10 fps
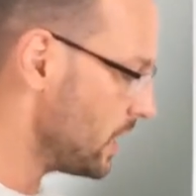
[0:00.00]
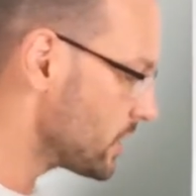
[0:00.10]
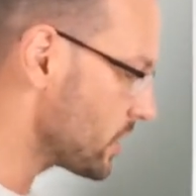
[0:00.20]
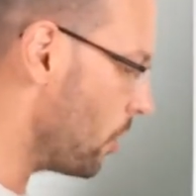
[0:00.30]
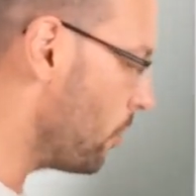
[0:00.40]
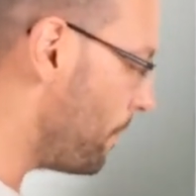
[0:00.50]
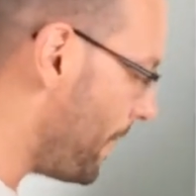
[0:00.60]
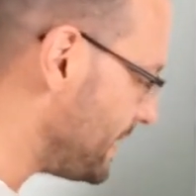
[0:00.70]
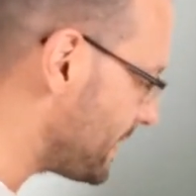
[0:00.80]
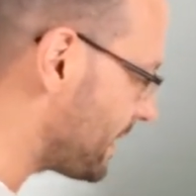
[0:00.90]
So
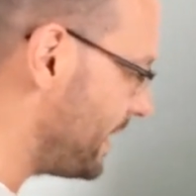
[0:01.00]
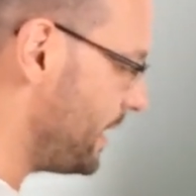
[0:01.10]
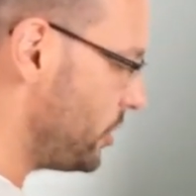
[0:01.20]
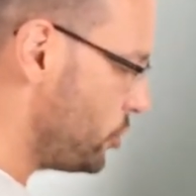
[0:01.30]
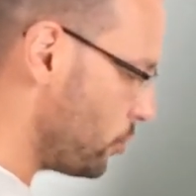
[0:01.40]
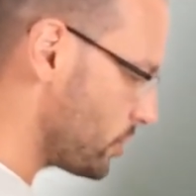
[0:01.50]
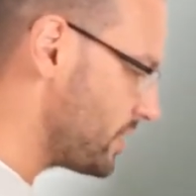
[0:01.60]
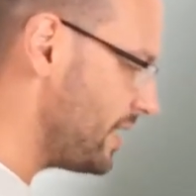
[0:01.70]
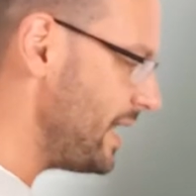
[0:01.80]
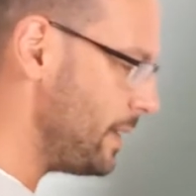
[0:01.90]
basically your
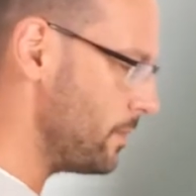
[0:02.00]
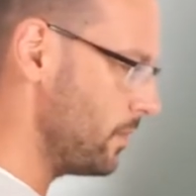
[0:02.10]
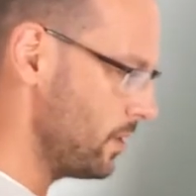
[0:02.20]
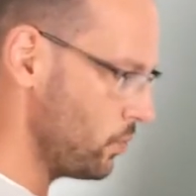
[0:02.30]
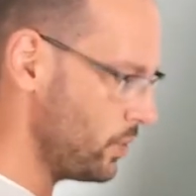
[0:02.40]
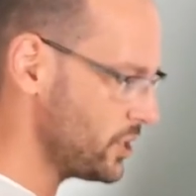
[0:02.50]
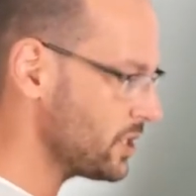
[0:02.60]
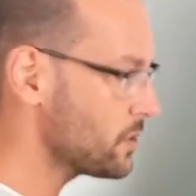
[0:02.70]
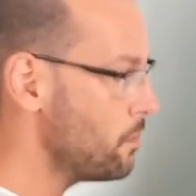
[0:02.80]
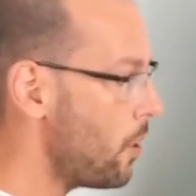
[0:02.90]
team, which
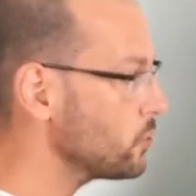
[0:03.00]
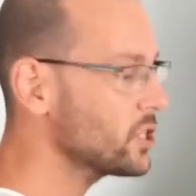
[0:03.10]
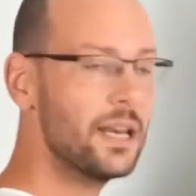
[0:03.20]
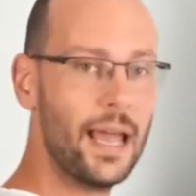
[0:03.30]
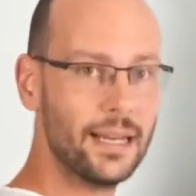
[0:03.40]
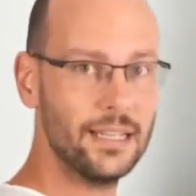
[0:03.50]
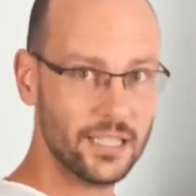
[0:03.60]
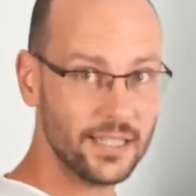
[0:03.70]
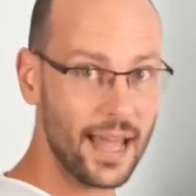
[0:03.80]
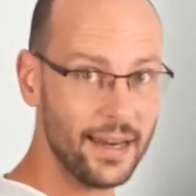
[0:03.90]
is most likely
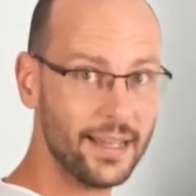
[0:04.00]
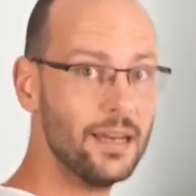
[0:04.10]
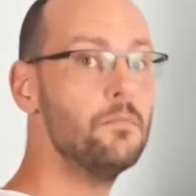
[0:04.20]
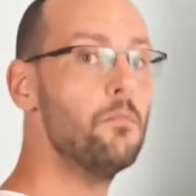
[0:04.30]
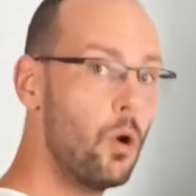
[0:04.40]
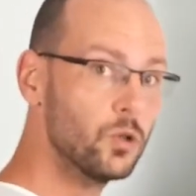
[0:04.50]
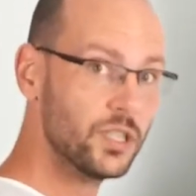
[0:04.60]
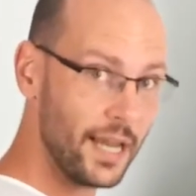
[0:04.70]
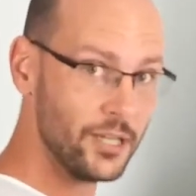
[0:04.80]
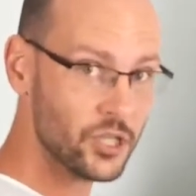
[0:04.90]
static in
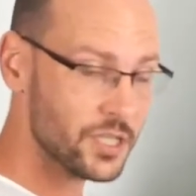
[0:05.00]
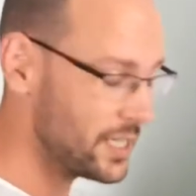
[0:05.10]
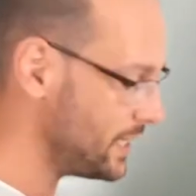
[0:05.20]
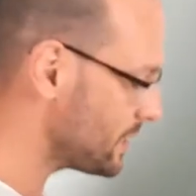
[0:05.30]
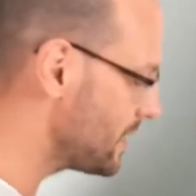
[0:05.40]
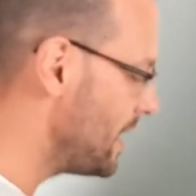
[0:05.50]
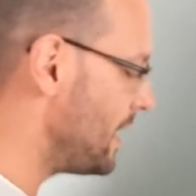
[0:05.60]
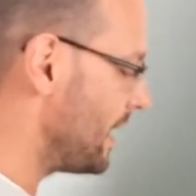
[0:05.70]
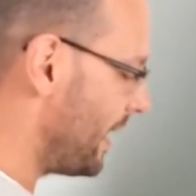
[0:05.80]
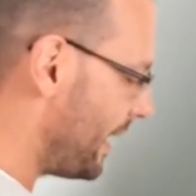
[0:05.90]
most agencies,
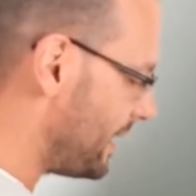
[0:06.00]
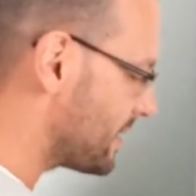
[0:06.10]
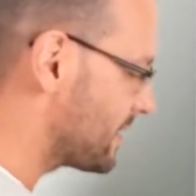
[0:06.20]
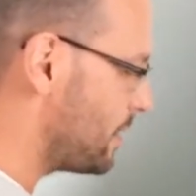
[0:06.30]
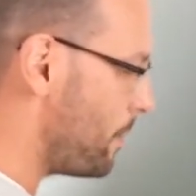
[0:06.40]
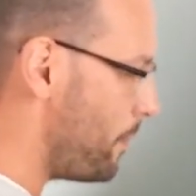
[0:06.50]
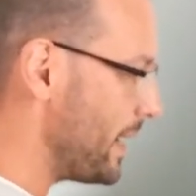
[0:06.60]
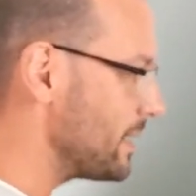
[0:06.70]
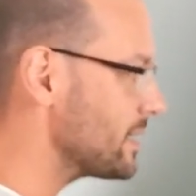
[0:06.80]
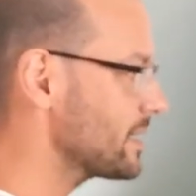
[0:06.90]
is the
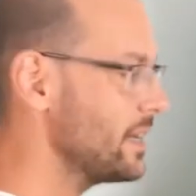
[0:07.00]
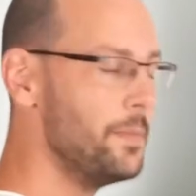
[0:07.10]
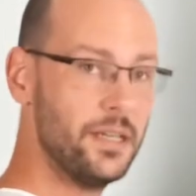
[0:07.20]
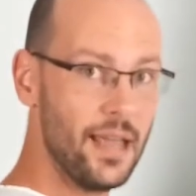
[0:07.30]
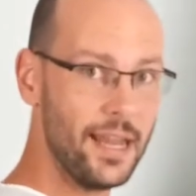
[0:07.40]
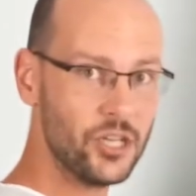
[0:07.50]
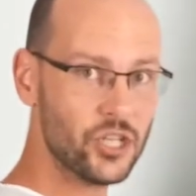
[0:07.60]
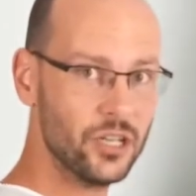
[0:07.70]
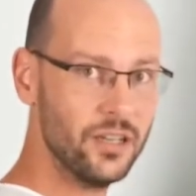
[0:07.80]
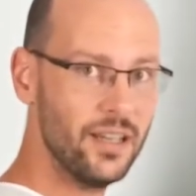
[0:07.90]
biggest
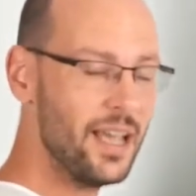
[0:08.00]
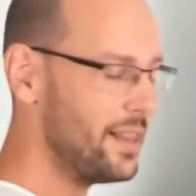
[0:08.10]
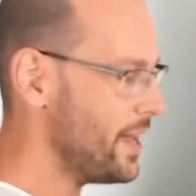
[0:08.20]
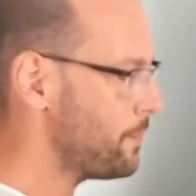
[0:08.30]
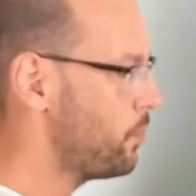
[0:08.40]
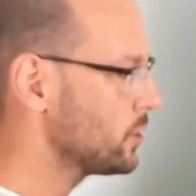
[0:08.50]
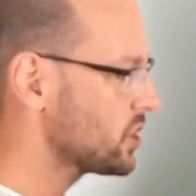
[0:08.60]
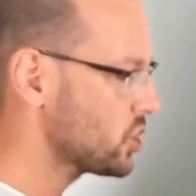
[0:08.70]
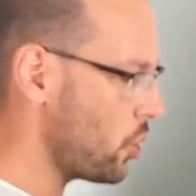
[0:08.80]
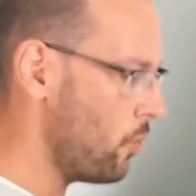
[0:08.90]
limitation that puts
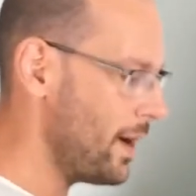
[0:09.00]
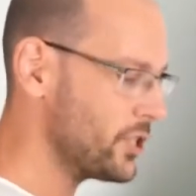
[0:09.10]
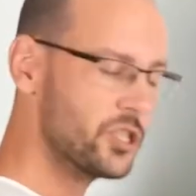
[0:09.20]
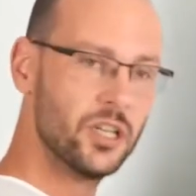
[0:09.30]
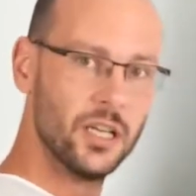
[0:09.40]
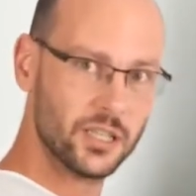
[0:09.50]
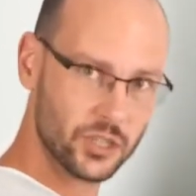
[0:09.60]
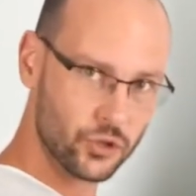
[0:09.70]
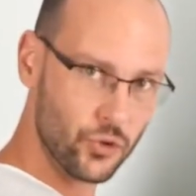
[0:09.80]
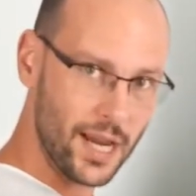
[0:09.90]
so much
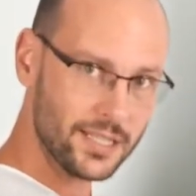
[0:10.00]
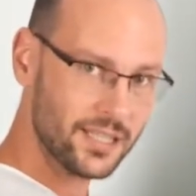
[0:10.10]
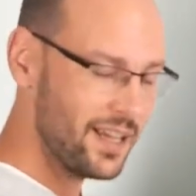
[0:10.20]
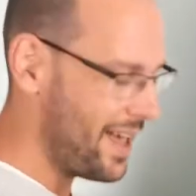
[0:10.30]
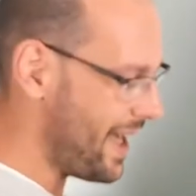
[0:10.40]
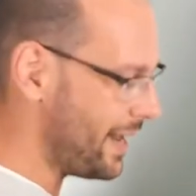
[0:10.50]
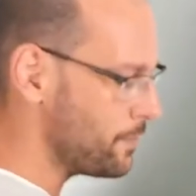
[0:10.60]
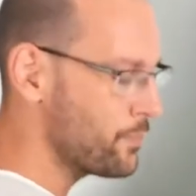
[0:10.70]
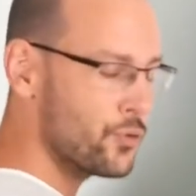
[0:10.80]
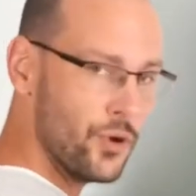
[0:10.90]
stress
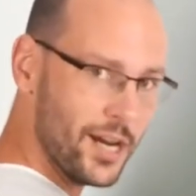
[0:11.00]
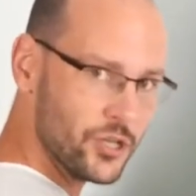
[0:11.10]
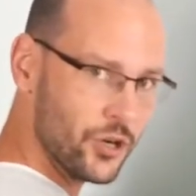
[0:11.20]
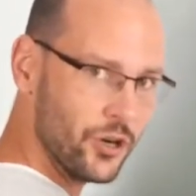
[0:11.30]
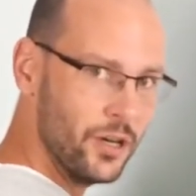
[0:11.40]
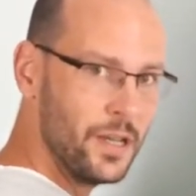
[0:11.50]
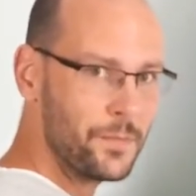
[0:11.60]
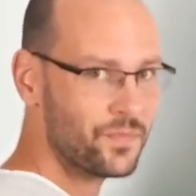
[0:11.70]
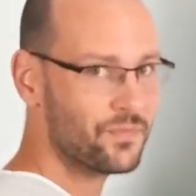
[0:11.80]
and pressure